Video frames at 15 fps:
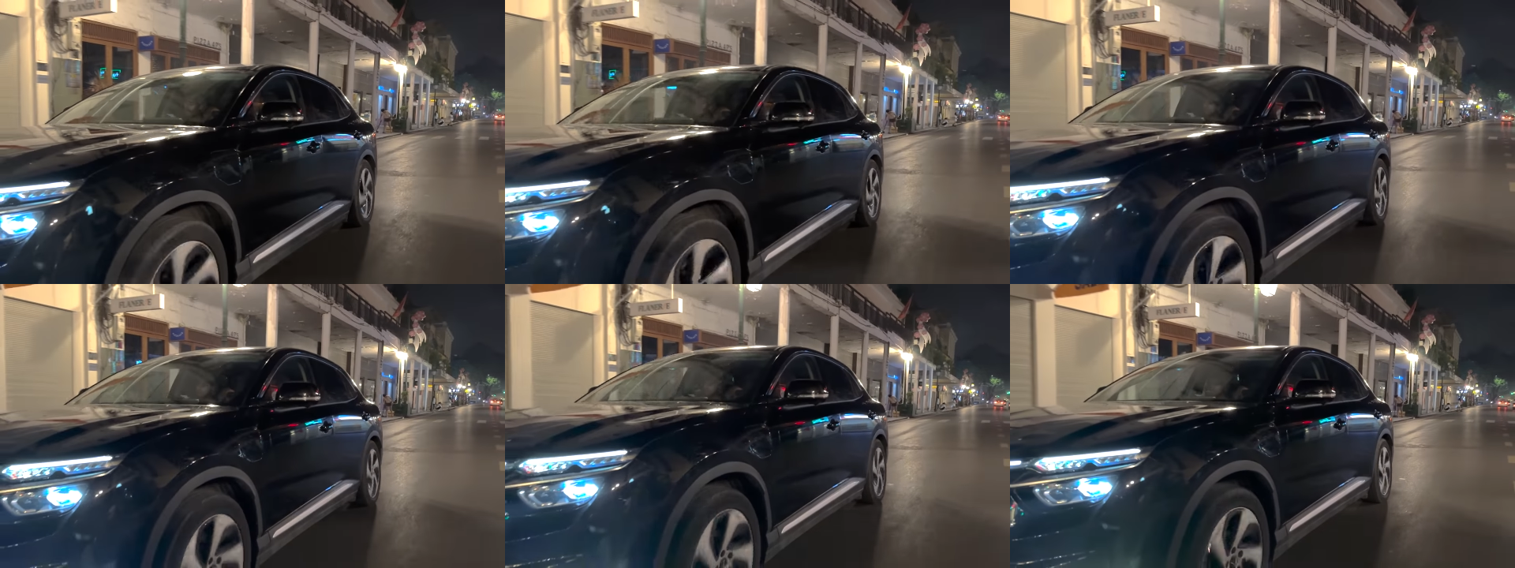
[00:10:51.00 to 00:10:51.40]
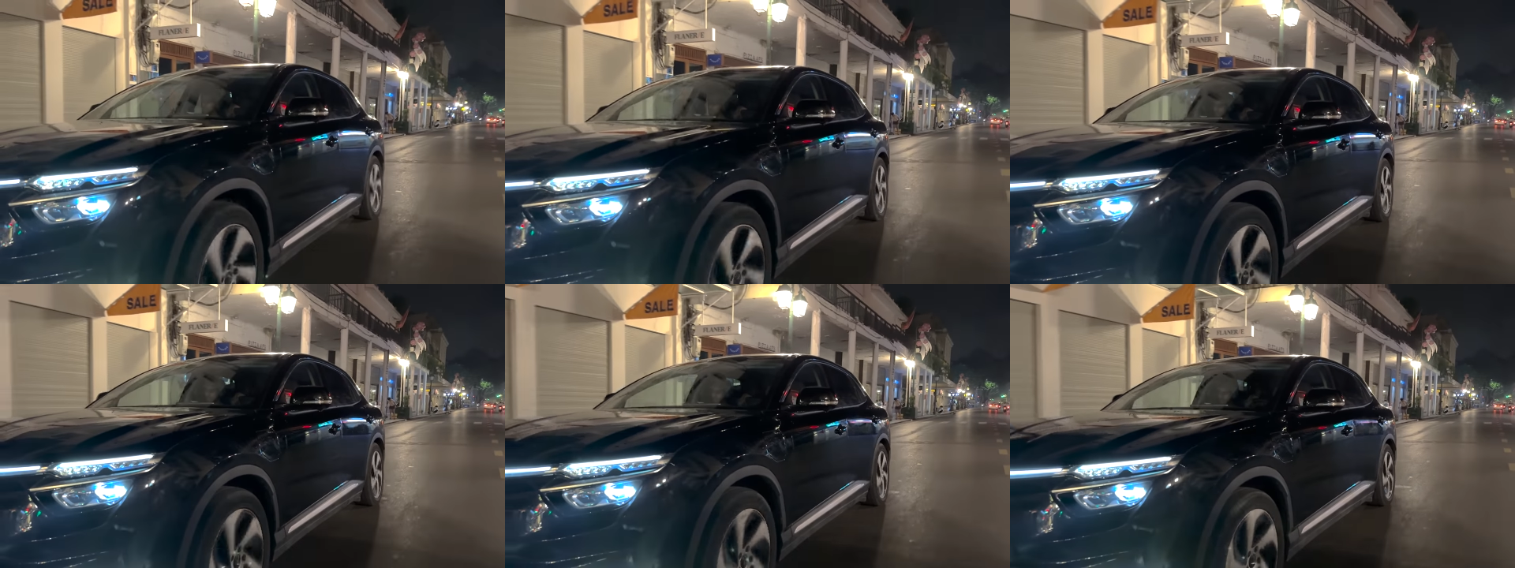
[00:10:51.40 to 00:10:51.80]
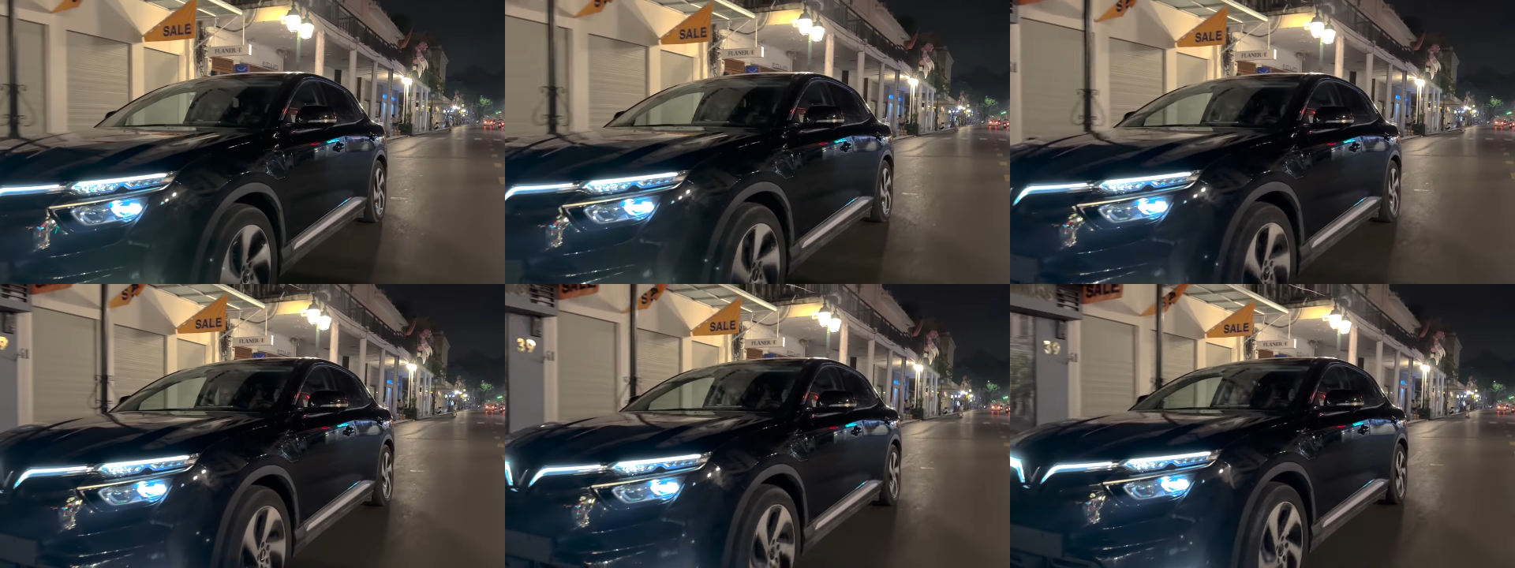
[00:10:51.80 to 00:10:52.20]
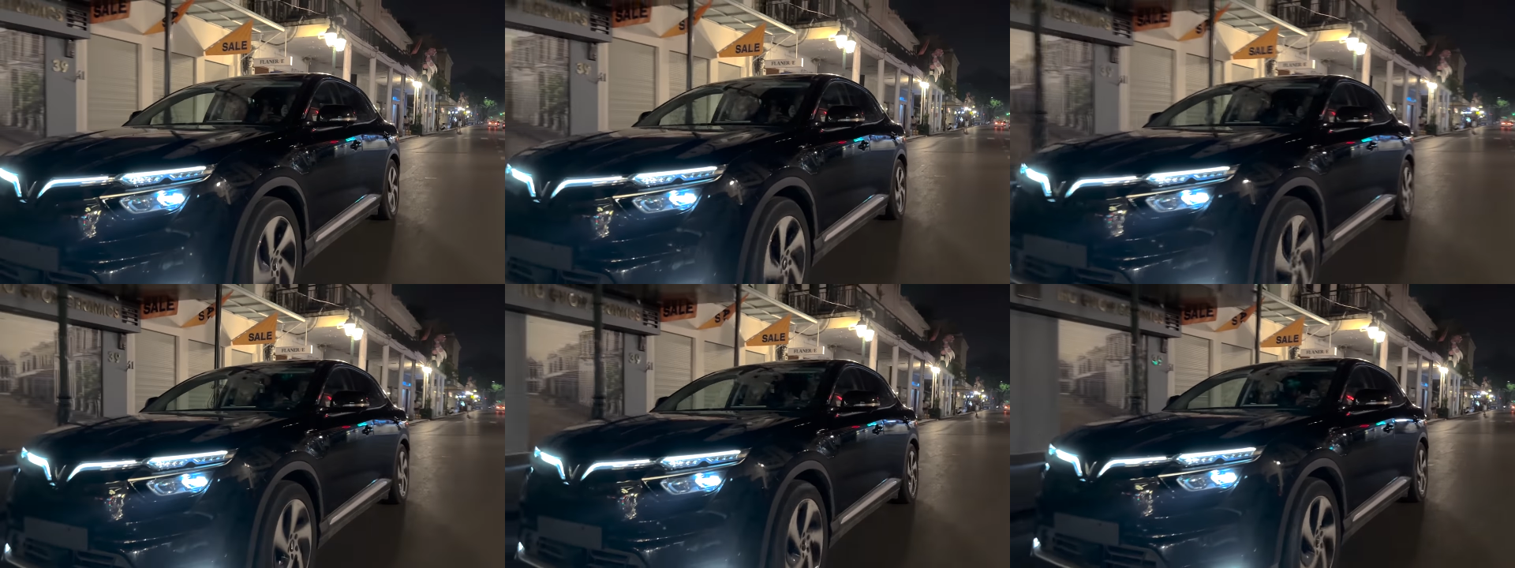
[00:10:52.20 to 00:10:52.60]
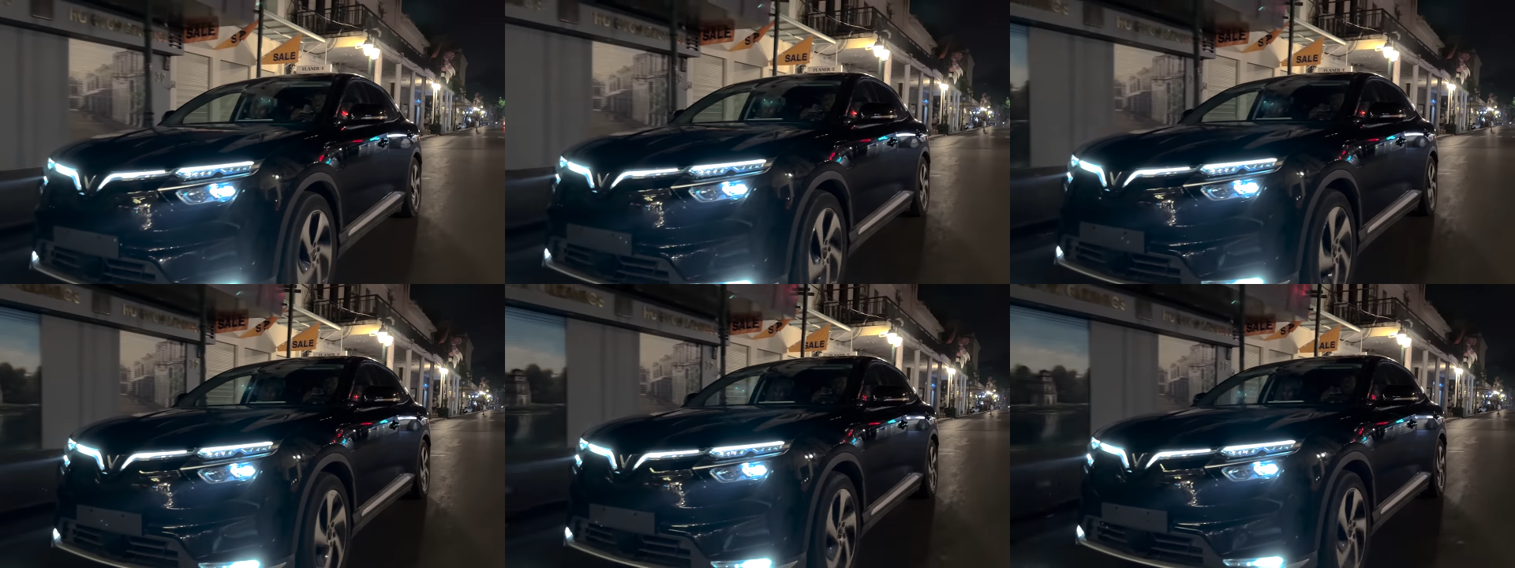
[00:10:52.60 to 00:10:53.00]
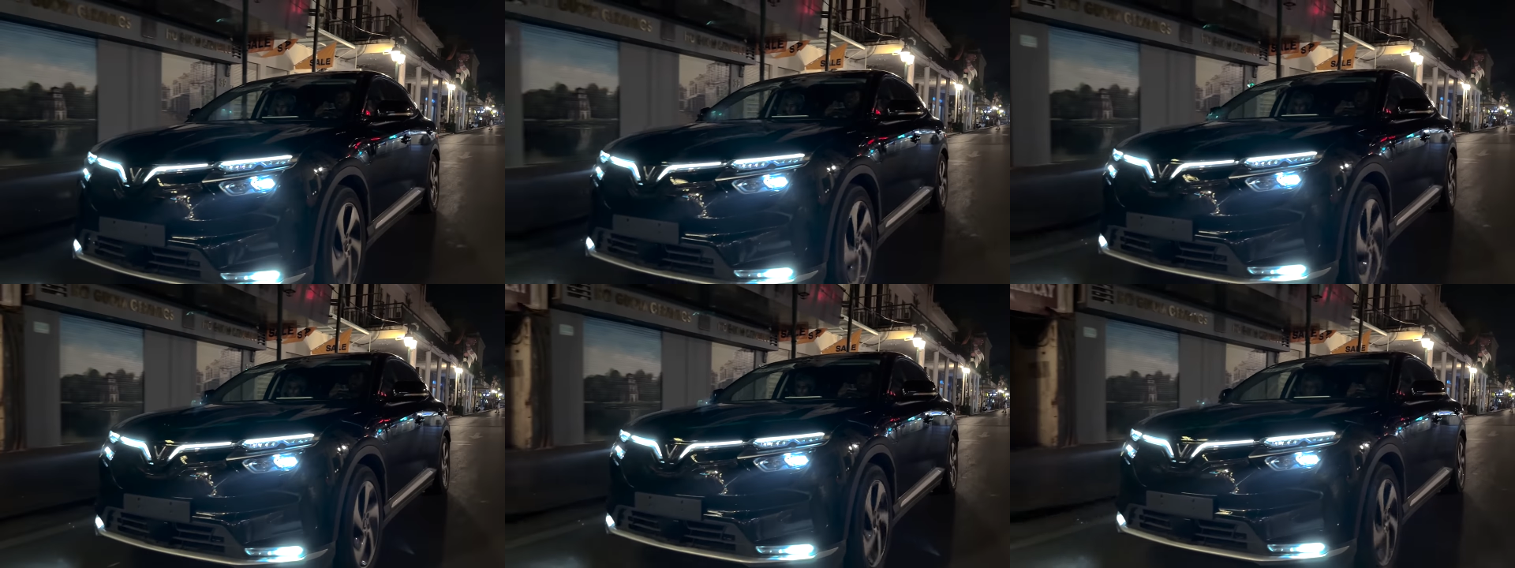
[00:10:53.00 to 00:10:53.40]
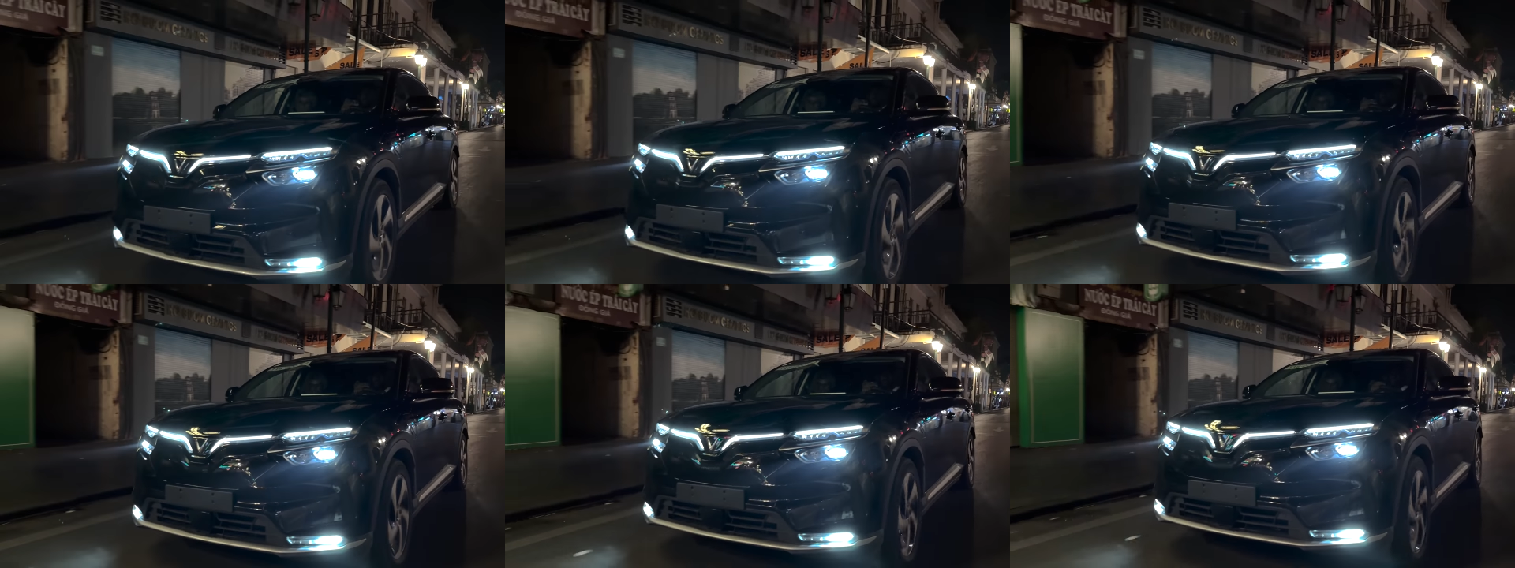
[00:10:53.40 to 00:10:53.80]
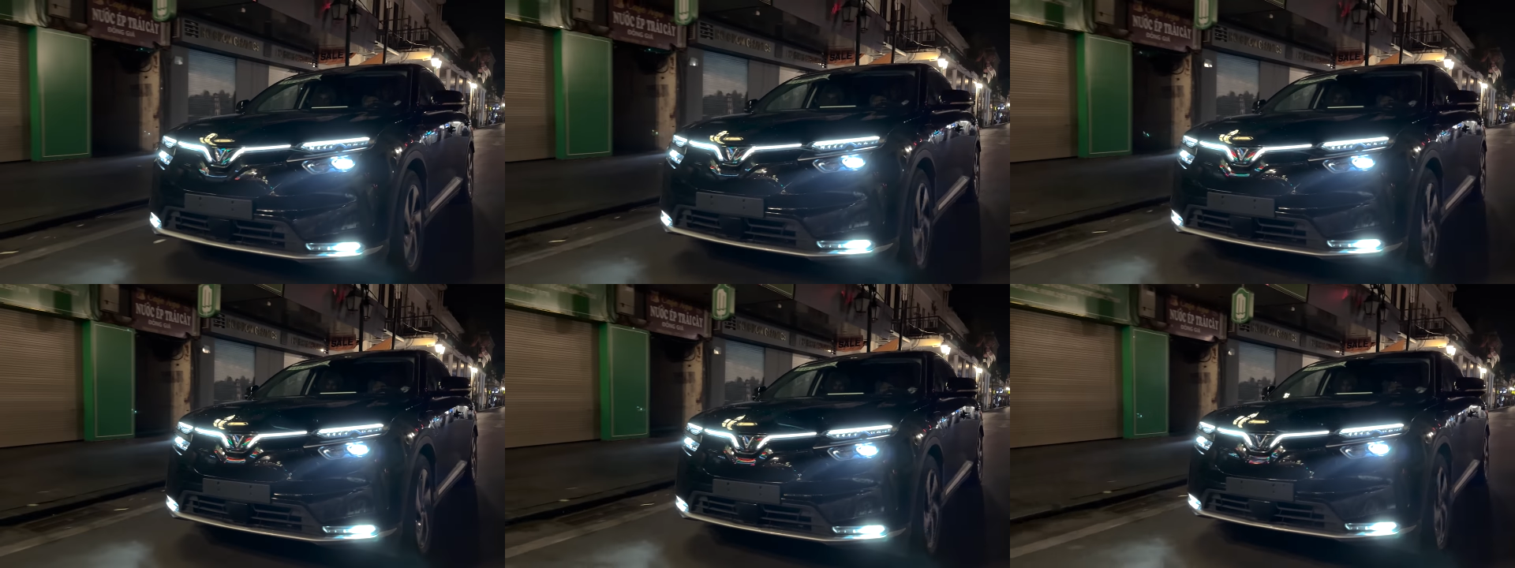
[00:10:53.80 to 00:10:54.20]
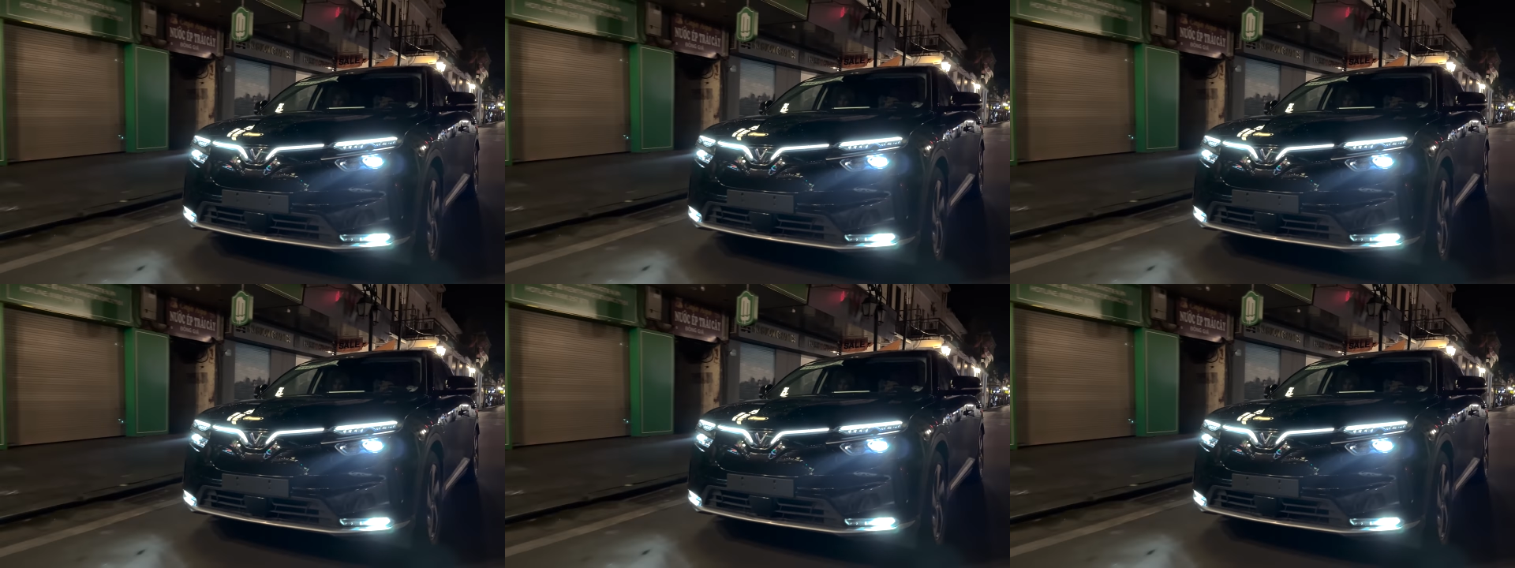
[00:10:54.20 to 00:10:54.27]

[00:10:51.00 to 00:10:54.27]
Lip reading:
[unreadable: no face in view]